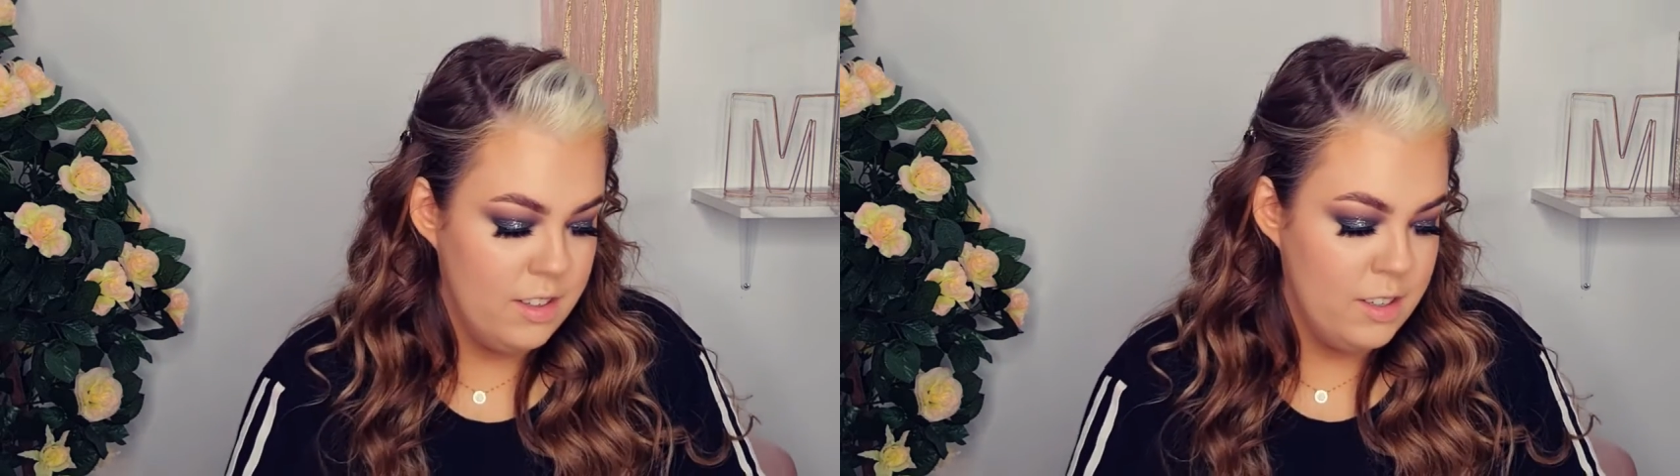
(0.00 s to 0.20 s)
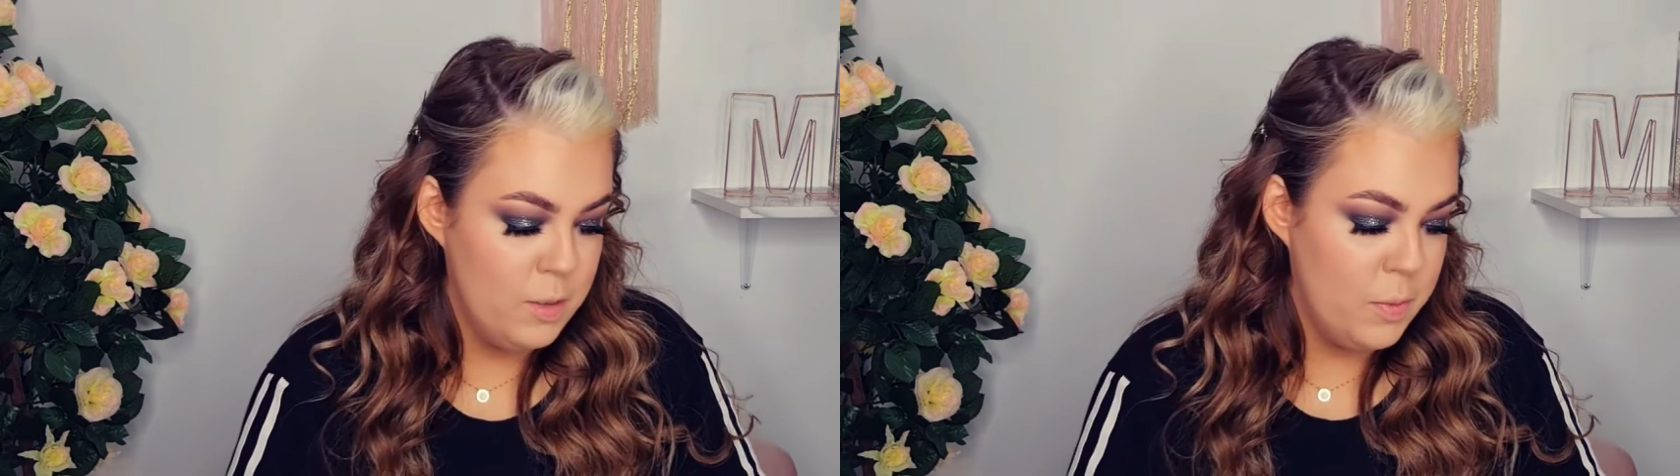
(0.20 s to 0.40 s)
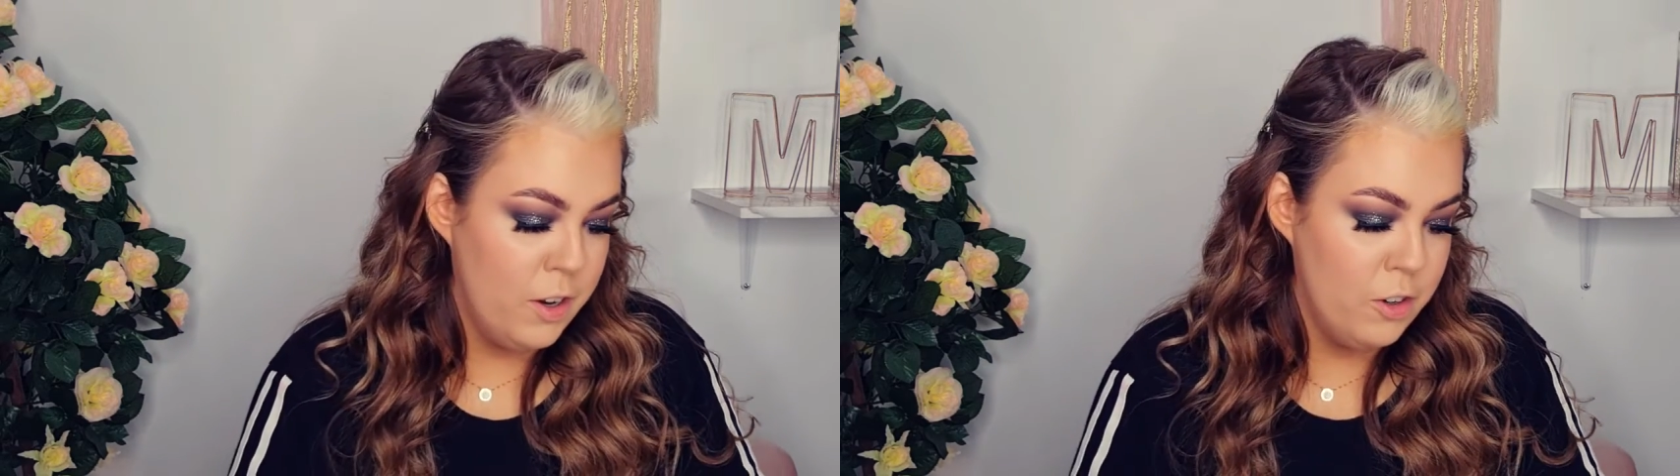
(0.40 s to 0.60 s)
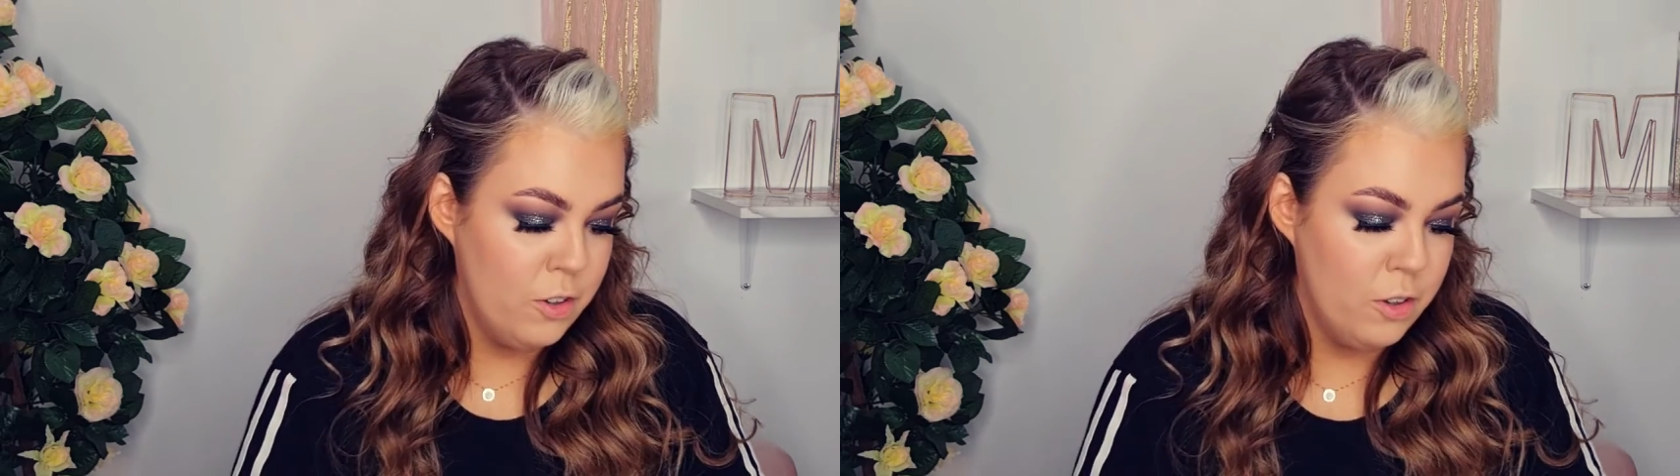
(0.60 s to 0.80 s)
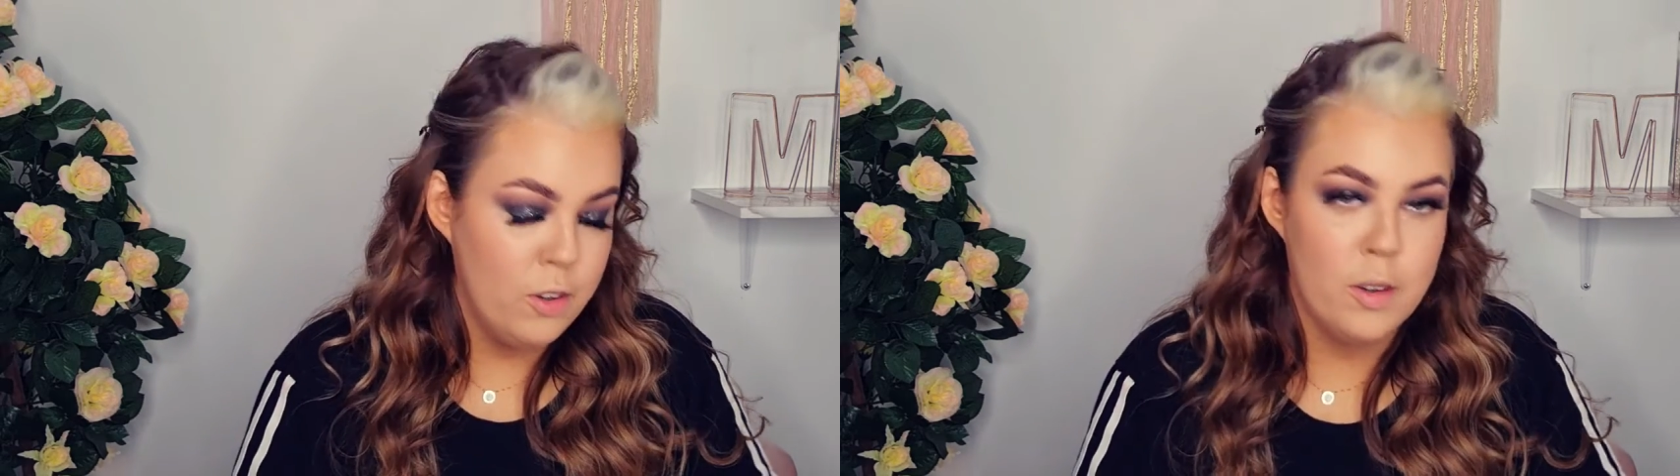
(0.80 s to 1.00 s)
inspired
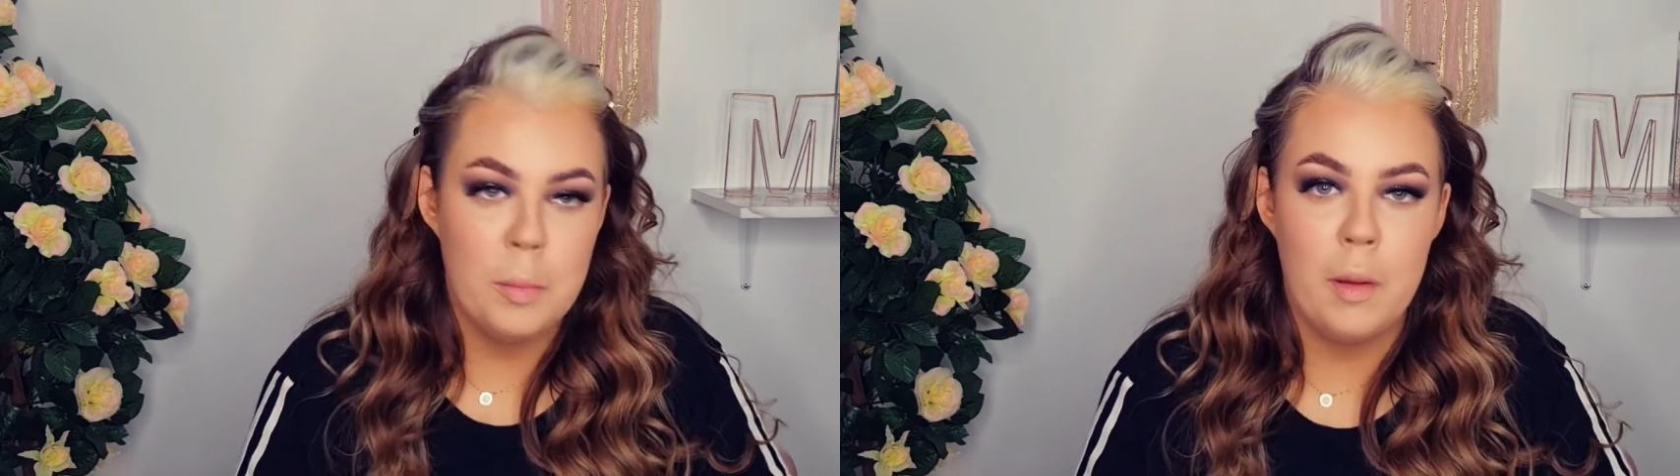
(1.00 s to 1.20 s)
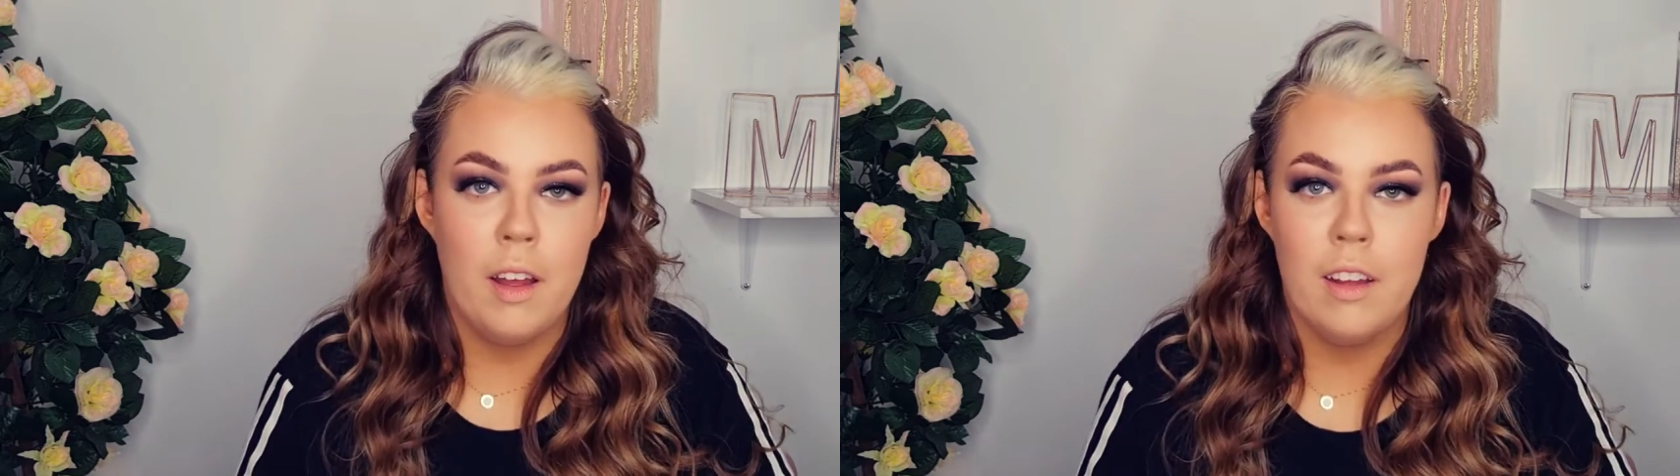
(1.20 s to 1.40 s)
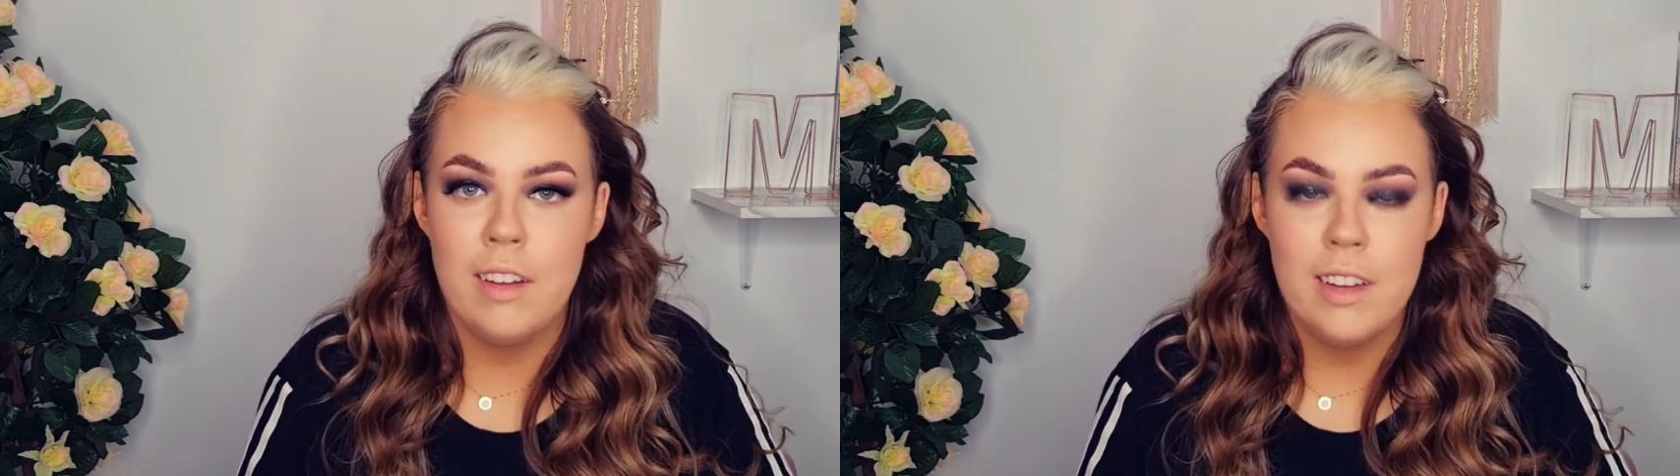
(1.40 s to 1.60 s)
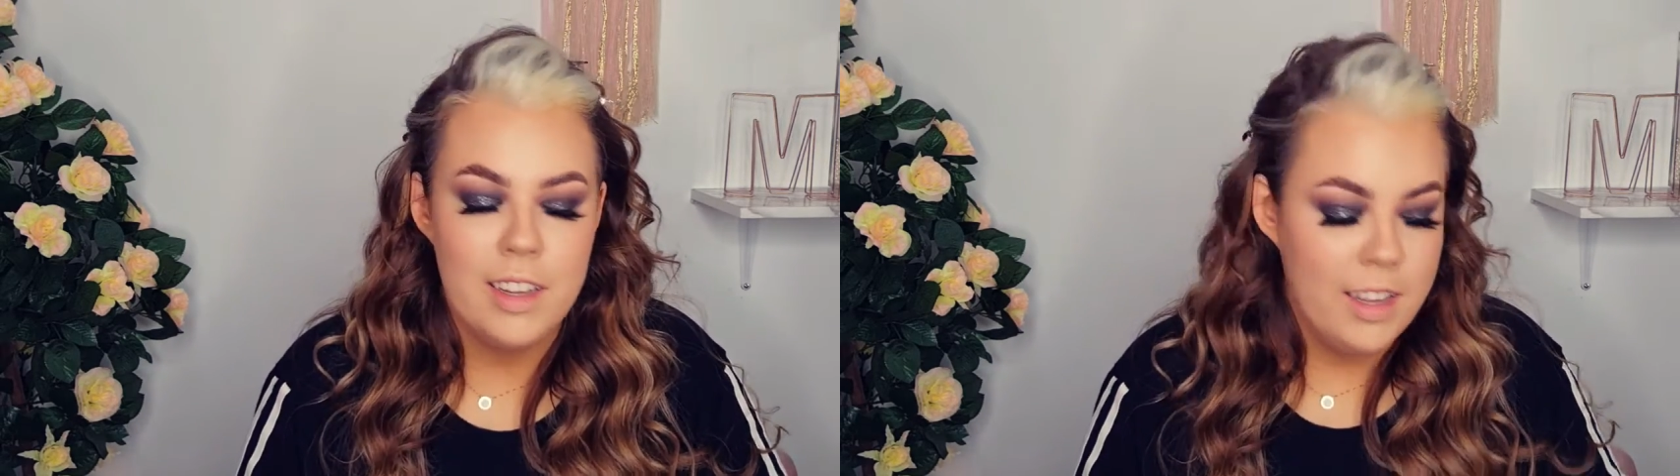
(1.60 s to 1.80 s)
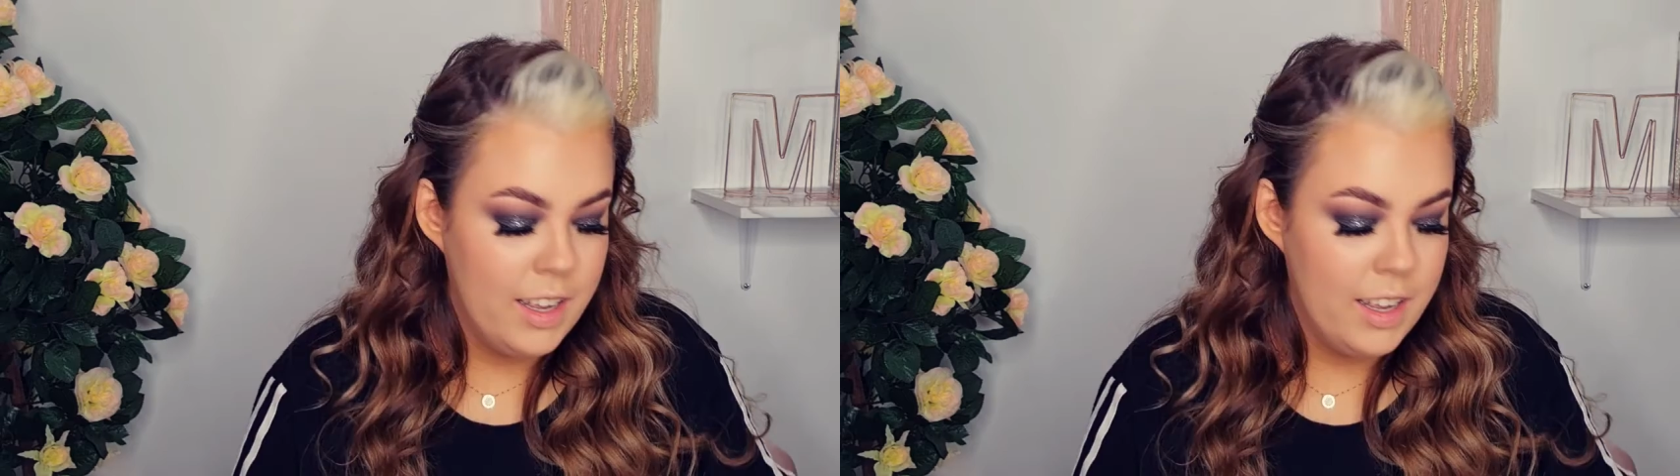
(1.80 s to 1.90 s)
look, but